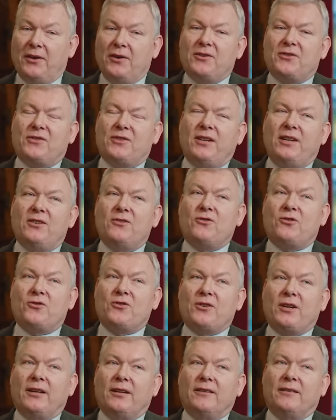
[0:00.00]
it's
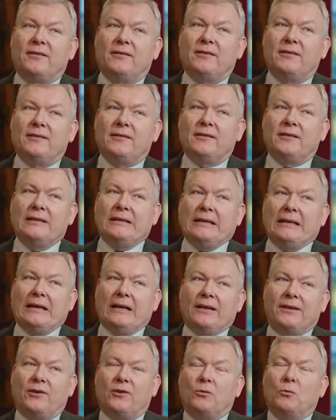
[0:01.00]
interesting,
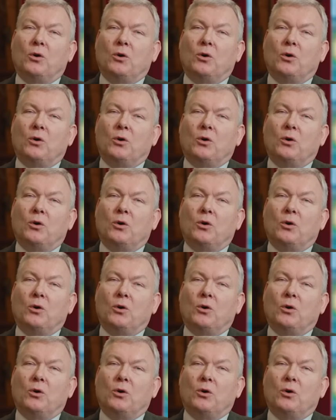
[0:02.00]
I did some